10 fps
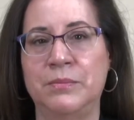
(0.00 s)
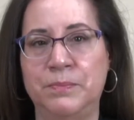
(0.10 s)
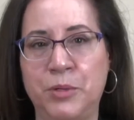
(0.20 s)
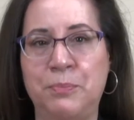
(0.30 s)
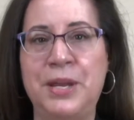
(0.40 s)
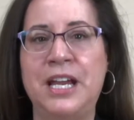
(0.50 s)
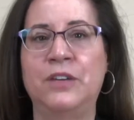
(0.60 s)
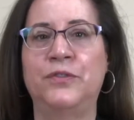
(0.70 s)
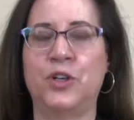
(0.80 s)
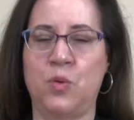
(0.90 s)
Prepare
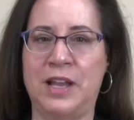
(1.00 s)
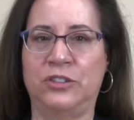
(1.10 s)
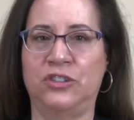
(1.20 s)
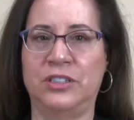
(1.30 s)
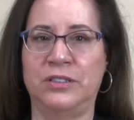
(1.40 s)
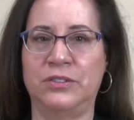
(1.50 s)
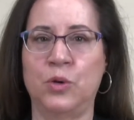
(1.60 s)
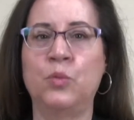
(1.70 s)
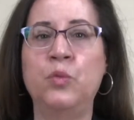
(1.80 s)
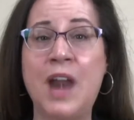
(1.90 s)
for questions.
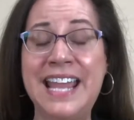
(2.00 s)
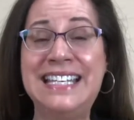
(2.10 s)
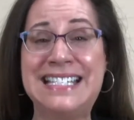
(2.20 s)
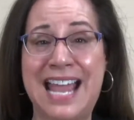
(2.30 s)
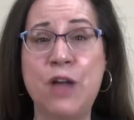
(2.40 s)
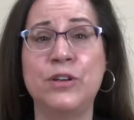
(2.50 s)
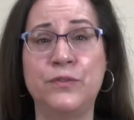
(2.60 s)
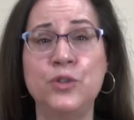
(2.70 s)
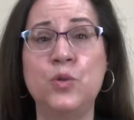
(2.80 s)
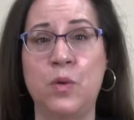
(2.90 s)
Write down a
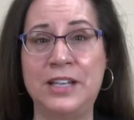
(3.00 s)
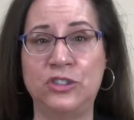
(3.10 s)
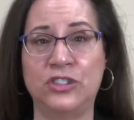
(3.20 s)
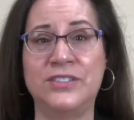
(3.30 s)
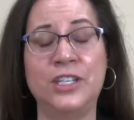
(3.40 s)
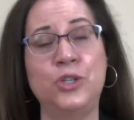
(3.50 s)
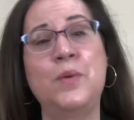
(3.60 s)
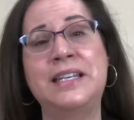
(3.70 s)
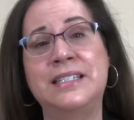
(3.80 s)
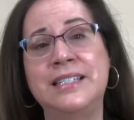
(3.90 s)
few questions that you
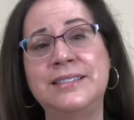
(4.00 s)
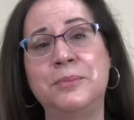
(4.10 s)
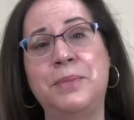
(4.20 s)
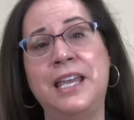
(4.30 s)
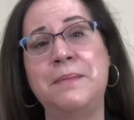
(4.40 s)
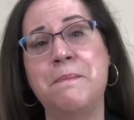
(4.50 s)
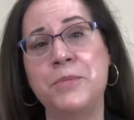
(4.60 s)
anticipate